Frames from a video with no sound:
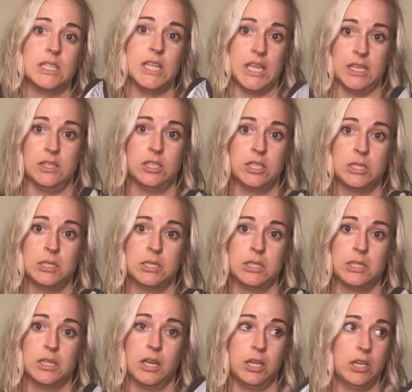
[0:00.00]
Is
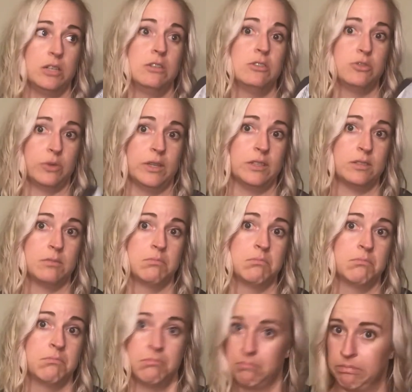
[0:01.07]
a good choice.
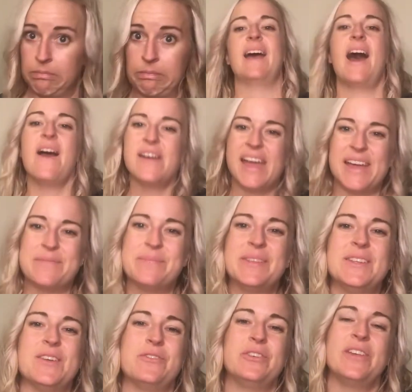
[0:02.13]
Okay,
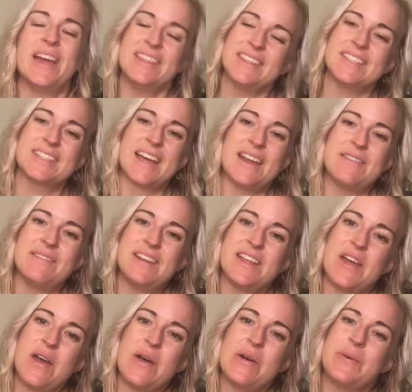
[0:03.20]
if you like this kind of
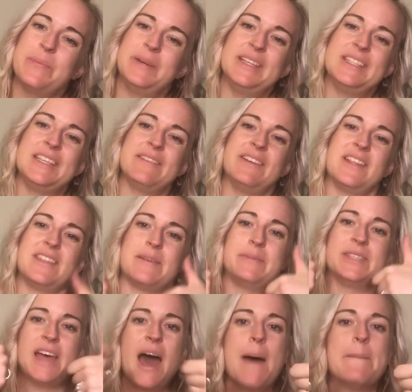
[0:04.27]
video, please give it a
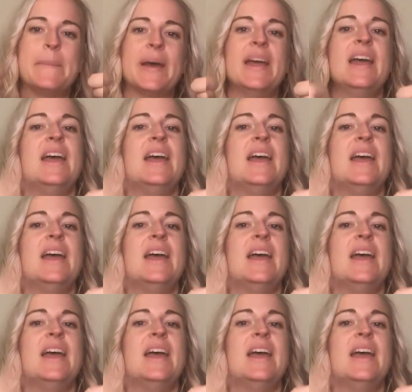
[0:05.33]
thumbs up.